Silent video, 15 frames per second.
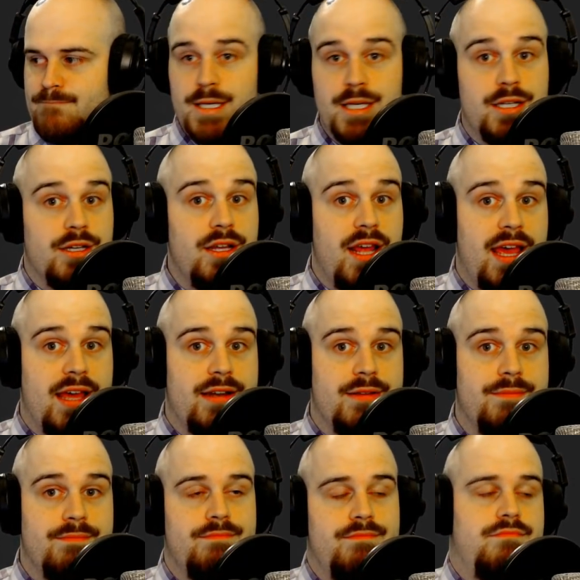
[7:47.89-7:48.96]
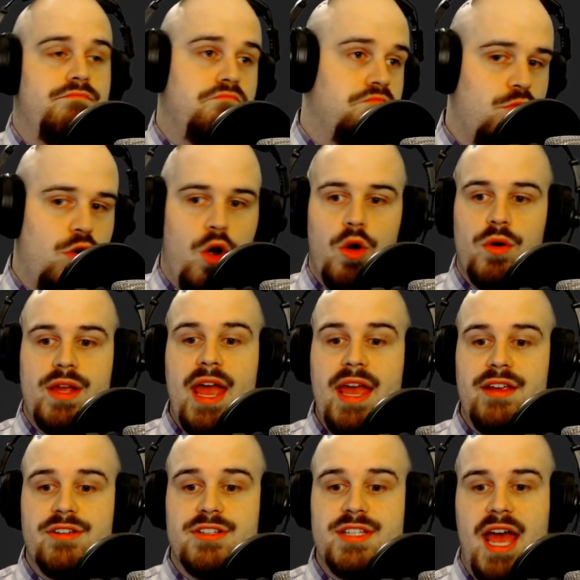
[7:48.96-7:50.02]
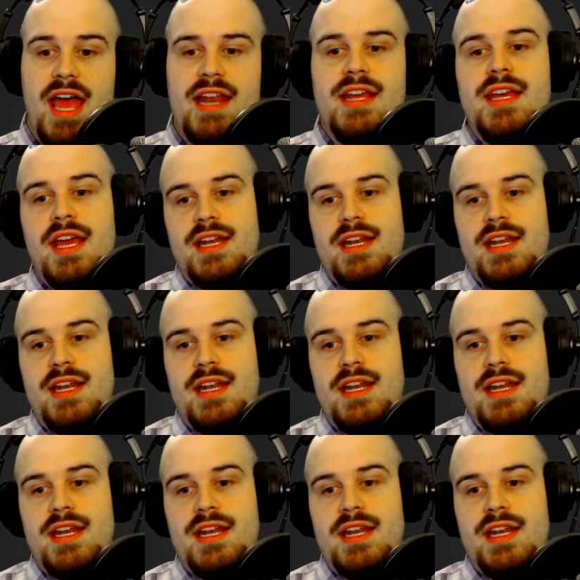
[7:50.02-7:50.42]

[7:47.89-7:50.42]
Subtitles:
Get a good hand. Okay, you're set.